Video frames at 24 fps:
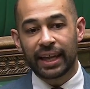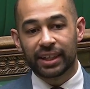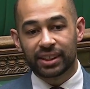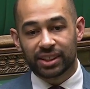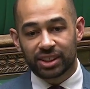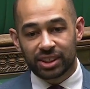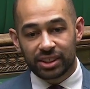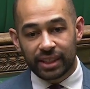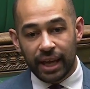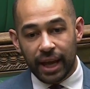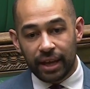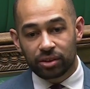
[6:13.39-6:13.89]

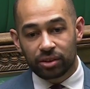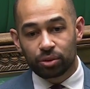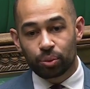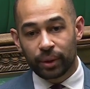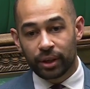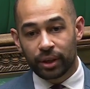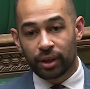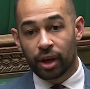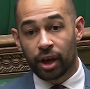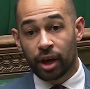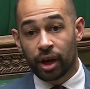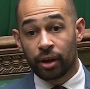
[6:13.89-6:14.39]
Instead,
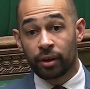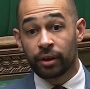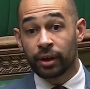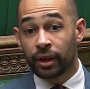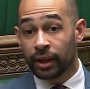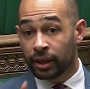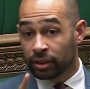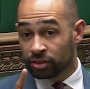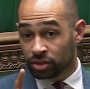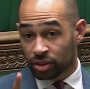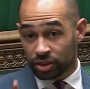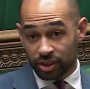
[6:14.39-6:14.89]
we know,
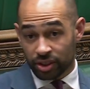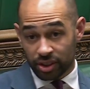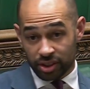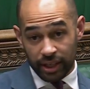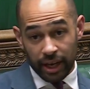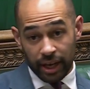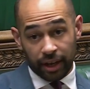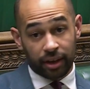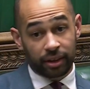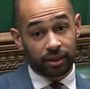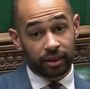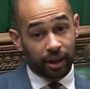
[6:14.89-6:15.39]
just a
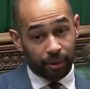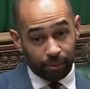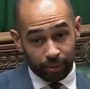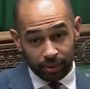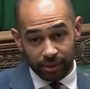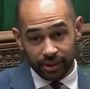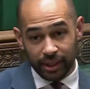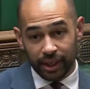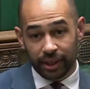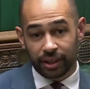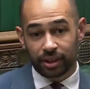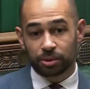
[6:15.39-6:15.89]
second, I
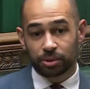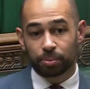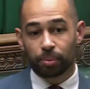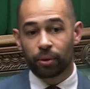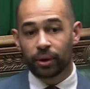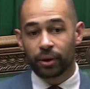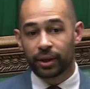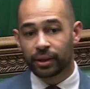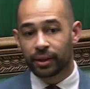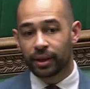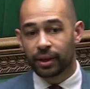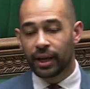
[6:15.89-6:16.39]
will take his
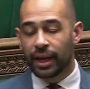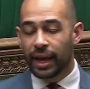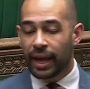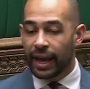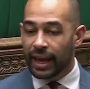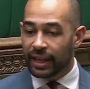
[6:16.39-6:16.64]
point.